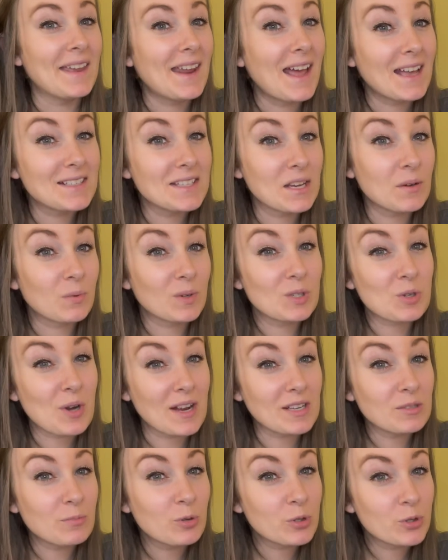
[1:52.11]
it has a
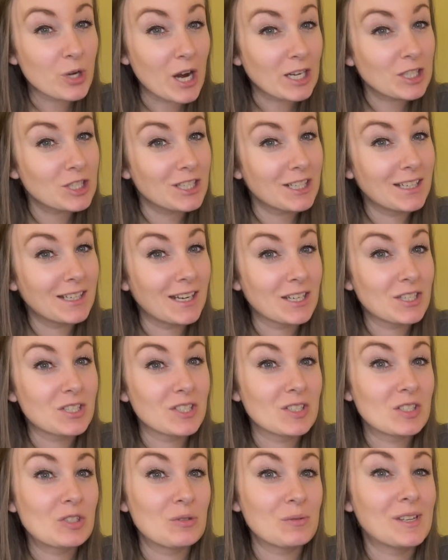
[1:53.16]
retractable traction
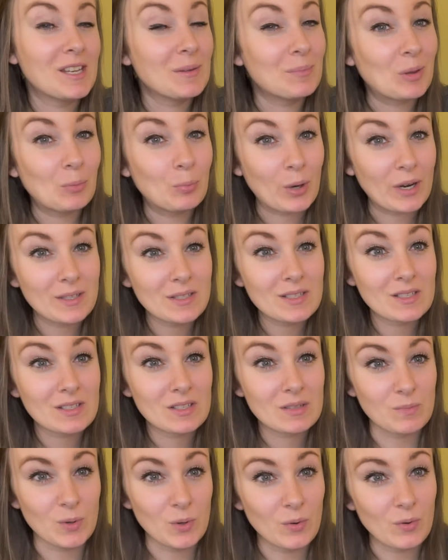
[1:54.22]
connection to keep the breast
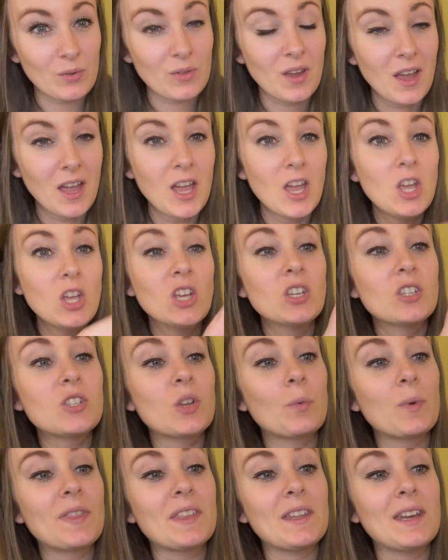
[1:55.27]
smooth.
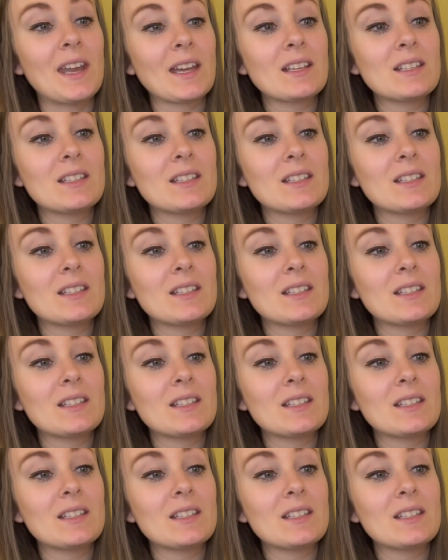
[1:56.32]
So with the next